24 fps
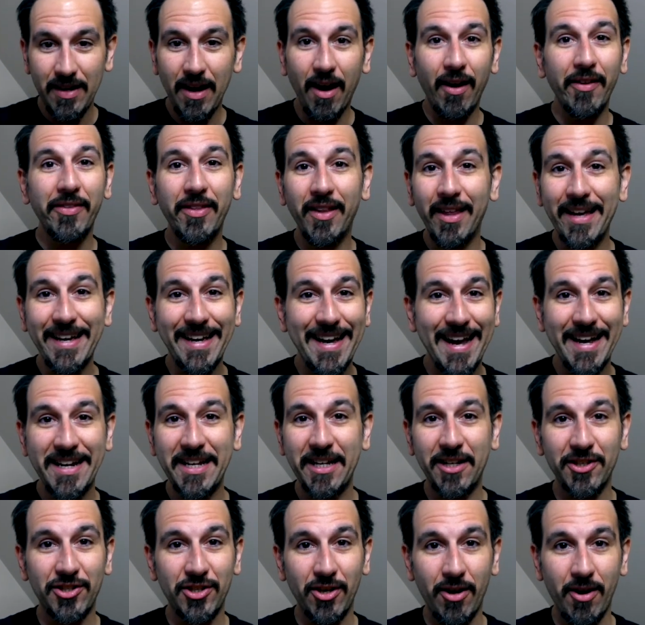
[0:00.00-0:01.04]
unlike any
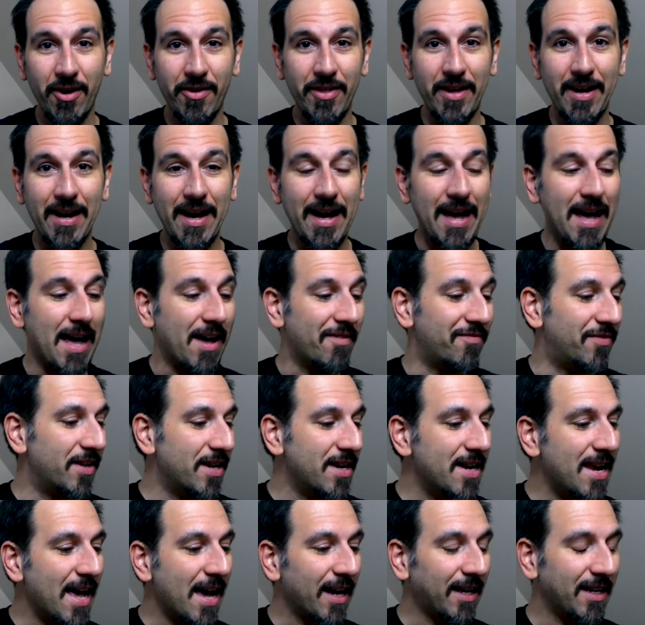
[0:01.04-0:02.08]
guitar that I have. The
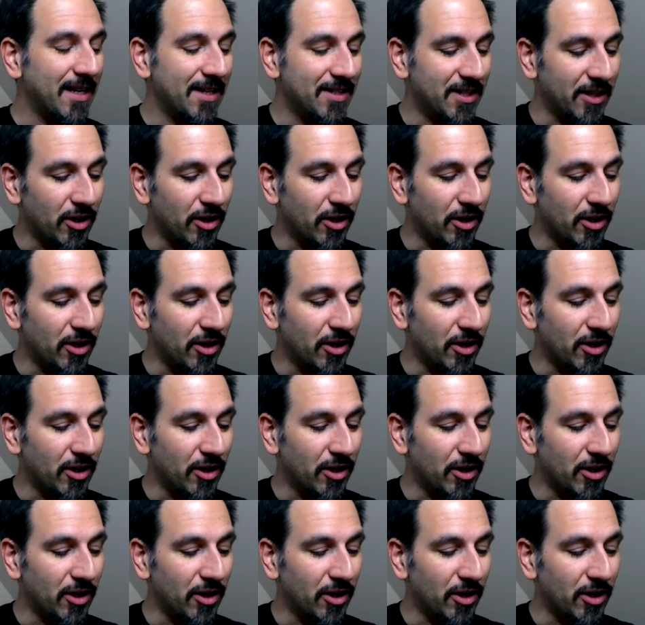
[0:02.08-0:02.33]
neck is